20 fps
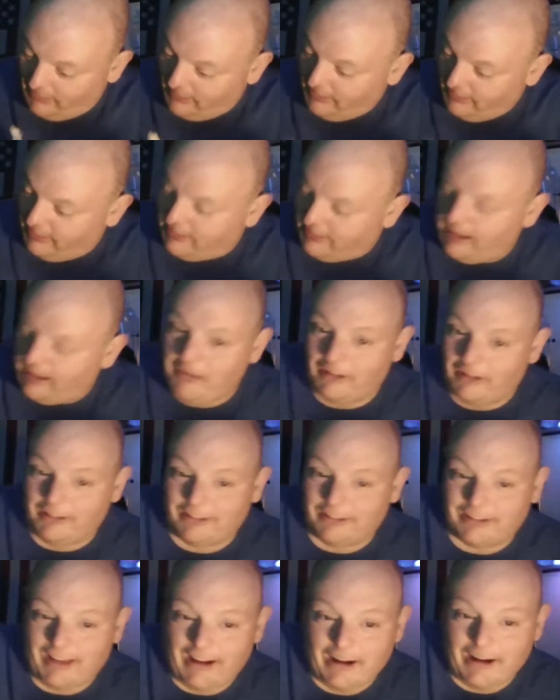He came out the
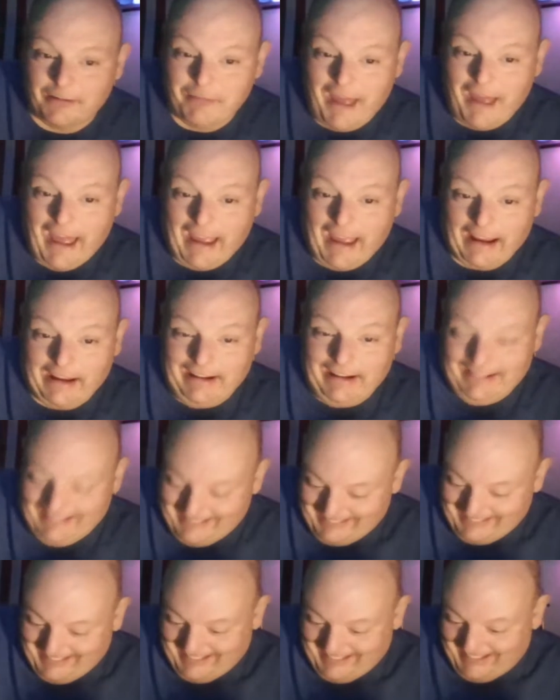side of the bag.
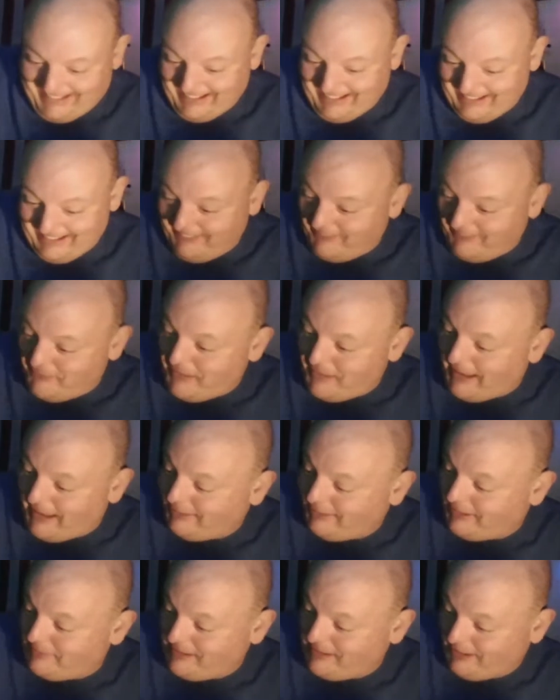He didn't even
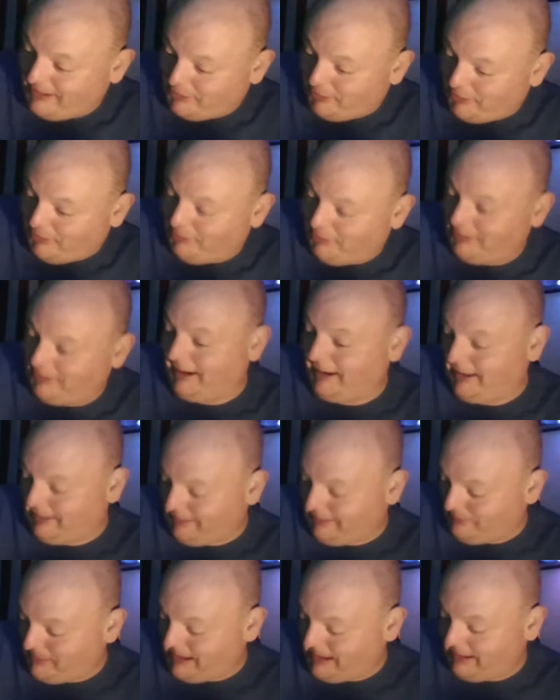bother coming out the hole I had in
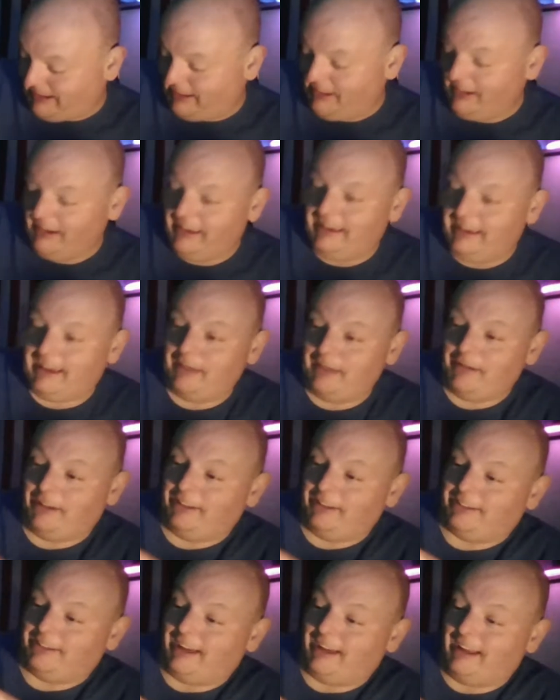the bag. He came out
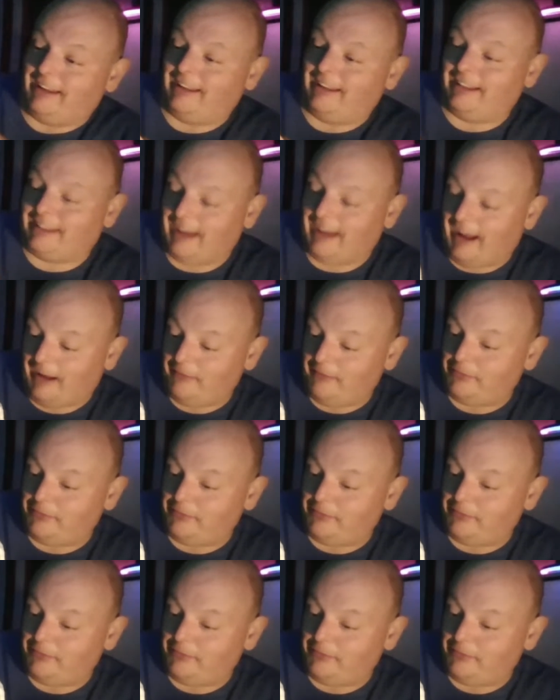the side of the top.